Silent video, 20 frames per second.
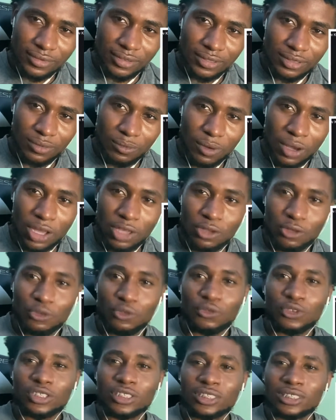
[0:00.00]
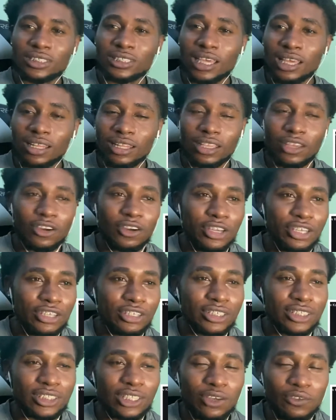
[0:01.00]
Why are you selling on
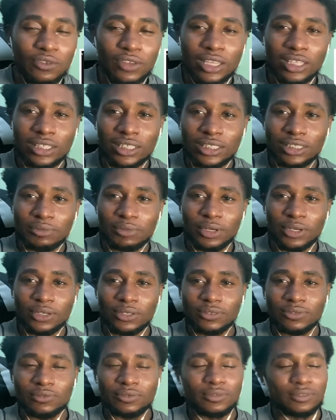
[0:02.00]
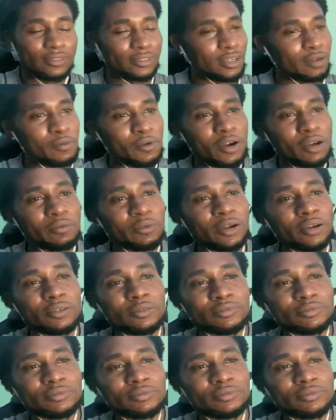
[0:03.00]
yourself like this, bro? Come on, bro.